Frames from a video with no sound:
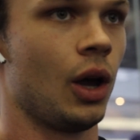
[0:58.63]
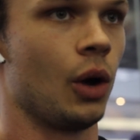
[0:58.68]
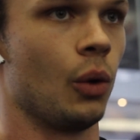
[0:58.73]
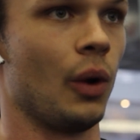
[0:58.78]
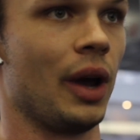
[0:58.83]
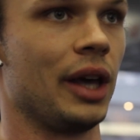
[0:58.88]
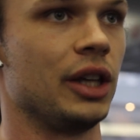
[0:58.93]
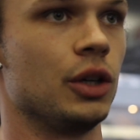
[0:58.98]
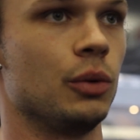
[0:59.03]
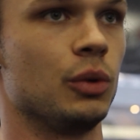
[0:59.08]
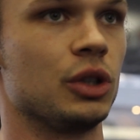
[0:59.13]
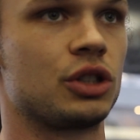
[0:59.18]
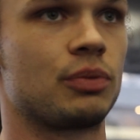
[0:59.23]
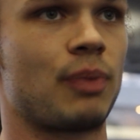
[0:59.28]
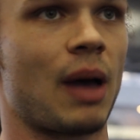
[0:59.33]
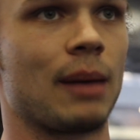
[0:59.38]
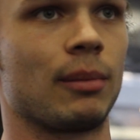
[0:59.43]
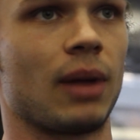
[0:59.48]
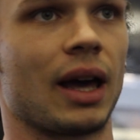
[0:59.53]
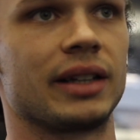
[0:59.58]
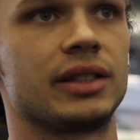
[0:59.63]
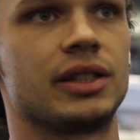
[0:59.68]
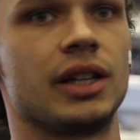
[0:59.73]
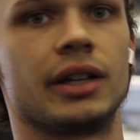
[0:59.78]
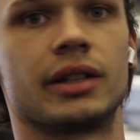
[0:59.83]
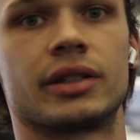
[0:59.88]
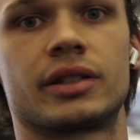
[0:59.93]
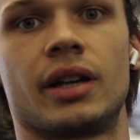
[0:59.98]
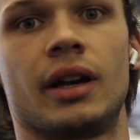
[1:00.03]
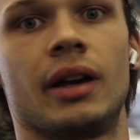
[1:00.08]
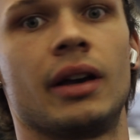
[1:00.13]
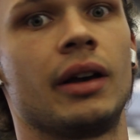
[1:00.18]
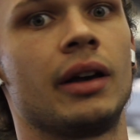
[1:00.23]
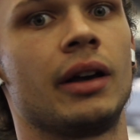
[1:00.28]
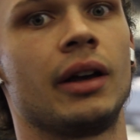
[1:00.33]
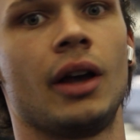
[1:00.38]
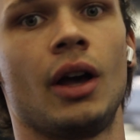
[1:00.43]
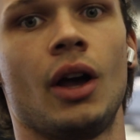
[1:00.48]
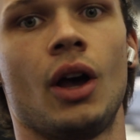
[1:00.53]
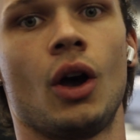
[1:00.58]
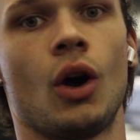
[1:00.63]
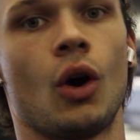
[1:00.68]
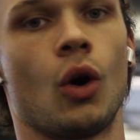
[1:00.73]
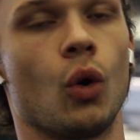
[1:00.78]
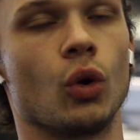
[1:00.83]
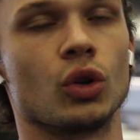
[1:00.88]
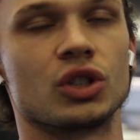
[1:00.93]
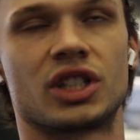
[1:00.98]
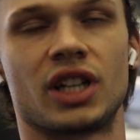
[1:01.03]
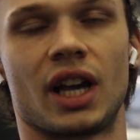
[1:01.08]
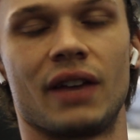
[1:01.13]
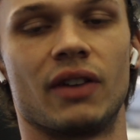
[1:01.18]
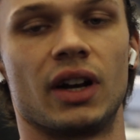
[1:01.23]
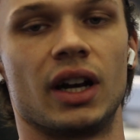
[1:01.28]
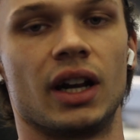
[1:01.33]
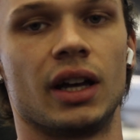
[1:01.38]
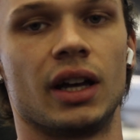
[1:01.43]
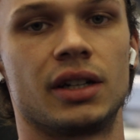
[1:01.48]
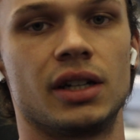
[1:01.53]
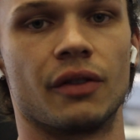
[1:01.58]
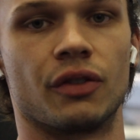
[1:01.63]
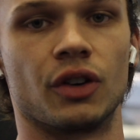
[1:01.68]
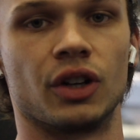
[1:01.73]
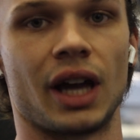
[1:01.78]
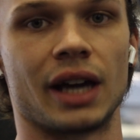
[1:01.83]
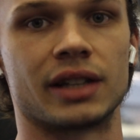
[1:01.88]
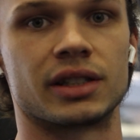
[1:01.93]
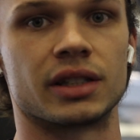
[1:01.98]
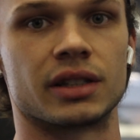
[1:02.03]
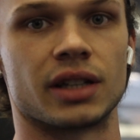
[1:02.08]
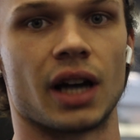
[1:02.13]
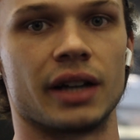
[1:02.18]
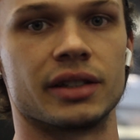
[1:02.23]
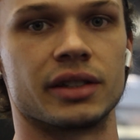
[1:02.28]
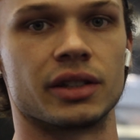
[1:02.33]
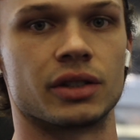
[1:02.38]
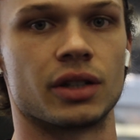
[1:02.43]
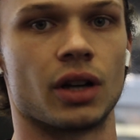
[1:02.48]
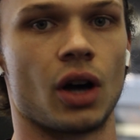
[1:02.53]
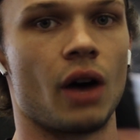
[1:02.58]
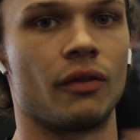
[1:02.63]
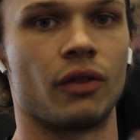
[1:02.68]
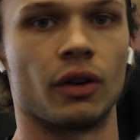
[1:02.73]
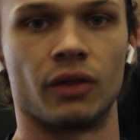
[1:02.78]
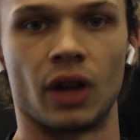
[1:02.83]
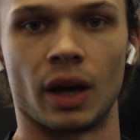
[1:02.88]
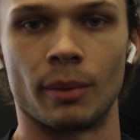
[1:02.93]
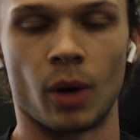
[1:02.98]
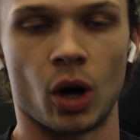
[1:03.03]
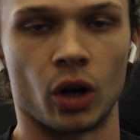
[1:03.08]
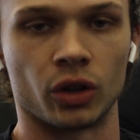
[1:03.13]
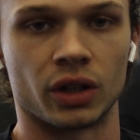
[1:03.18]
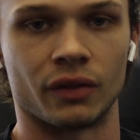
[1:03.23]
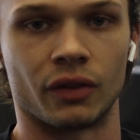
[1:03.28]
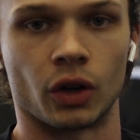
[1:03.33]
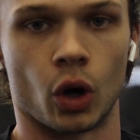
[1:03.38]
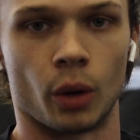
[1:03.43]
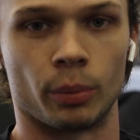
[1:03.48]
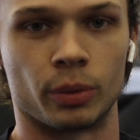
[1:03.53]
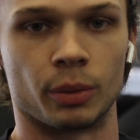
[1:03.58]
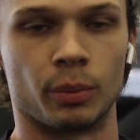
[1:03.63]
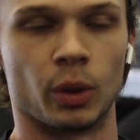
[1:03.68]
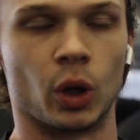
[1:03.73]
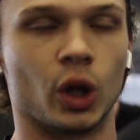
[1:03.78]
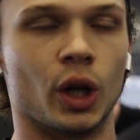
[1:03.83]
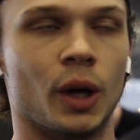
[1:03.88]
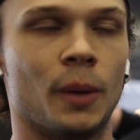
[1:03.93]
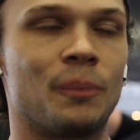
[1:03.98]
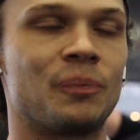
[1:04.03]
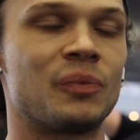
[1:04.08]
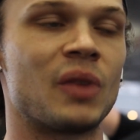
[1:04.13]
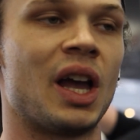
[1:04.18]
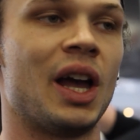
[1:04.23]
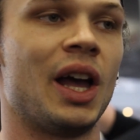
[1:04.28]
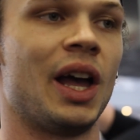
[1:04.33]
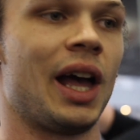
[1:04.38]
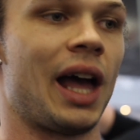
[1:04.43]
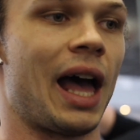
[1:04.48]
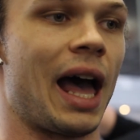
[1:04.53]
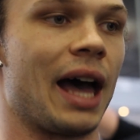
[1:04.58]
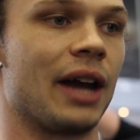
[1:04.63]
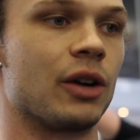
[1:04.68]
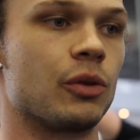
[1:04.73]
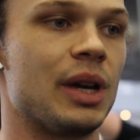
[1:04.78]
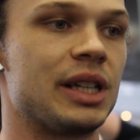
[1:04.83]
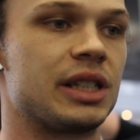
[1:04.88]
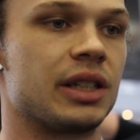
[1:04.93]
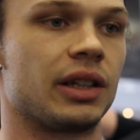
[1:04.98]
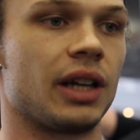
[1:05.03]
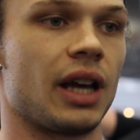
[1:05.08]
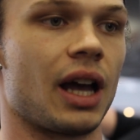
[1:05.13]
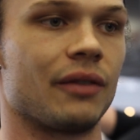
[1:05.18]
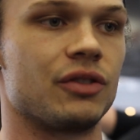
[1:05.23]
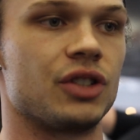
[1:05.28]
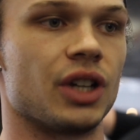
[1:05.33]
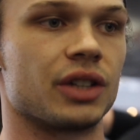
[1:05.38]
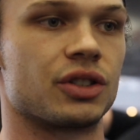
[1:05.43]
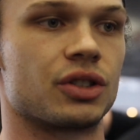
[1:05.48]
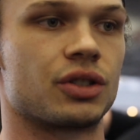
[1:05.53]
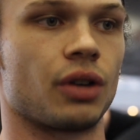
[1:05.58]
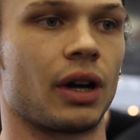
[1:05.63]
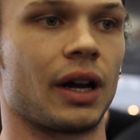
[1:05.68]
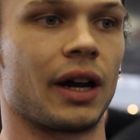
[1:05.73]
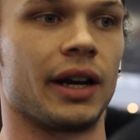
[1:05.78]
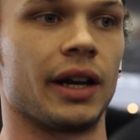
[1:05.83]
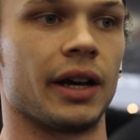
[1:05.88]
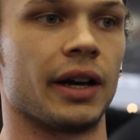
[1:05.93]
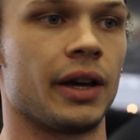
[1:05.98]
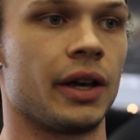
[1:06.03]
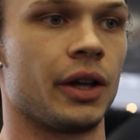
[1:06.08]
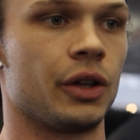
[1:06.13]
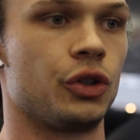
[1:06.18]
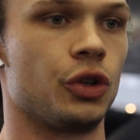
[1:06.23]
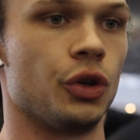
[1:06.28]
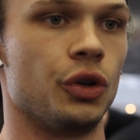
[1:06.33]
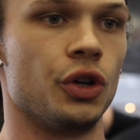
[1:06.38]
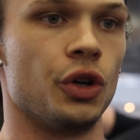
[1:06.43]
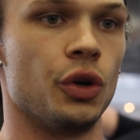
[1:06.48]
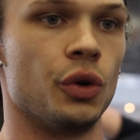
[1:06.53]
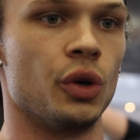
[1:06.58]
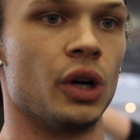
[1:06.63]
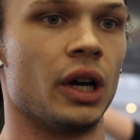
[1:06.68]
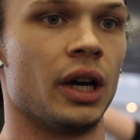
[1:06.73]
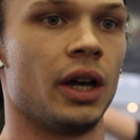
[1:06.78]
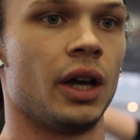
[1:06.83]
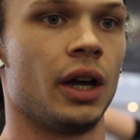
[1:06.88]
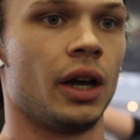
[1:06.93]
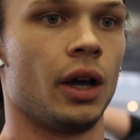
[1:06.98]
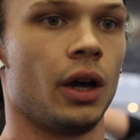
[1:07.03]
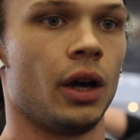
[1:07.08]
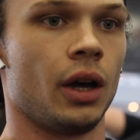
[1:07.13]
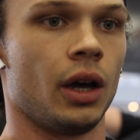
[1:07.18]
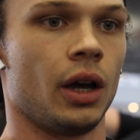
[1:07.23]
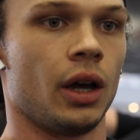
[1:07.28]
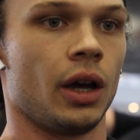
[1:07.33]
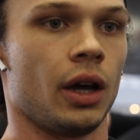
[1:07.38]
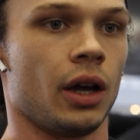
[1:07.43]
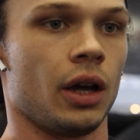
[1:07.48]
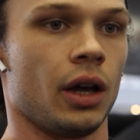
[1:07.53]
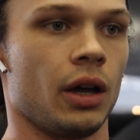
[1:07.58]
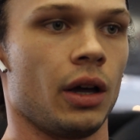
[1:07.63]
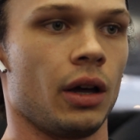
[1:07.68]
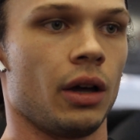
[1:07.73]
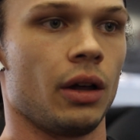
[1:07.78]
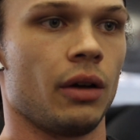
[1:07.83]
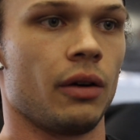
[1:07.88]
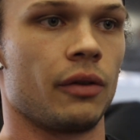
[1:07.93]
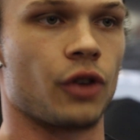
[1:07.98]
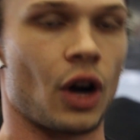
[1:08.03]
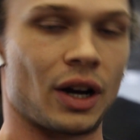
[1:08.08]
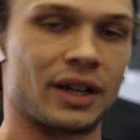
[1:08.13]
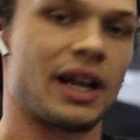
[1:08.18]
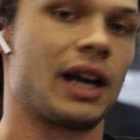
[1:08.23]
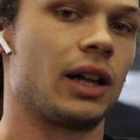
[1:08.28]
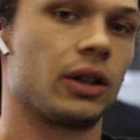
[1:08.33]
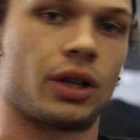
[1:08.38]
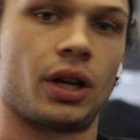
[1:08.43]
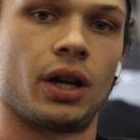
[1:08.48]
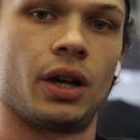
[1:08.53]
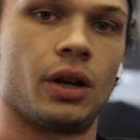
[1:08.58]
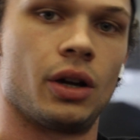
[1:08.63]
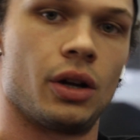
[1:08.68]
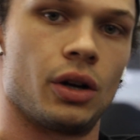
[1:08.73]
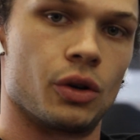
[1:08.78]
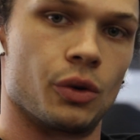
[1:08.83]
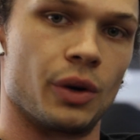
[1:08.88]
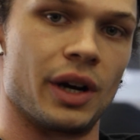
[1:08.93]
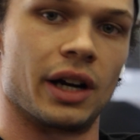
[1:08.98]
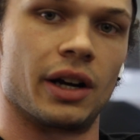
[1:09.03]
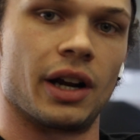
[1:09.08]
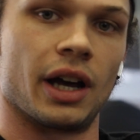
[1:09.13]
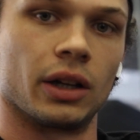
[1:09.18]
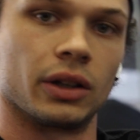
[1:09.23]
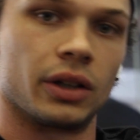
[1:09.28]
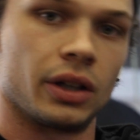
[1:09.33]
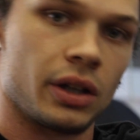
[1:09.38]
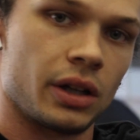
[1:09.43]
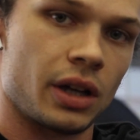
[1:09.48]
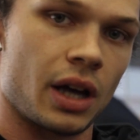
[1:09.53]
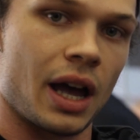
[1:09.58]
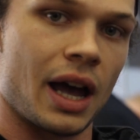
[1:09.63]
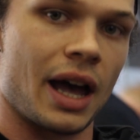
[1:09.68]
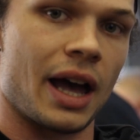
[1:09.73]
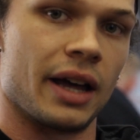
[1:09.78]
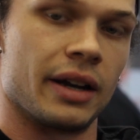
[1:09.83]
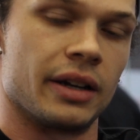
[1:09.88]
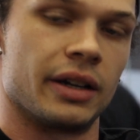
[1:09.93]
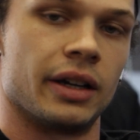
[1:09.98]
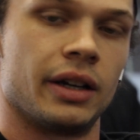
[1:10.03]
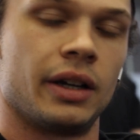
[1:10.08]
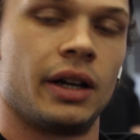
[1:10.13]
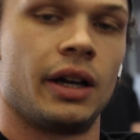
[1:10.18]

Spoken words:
Where you would spam like 6 or 7 different exercises, half of them aren't even optimal. And recently I've just tried to do front delt, rear delt, and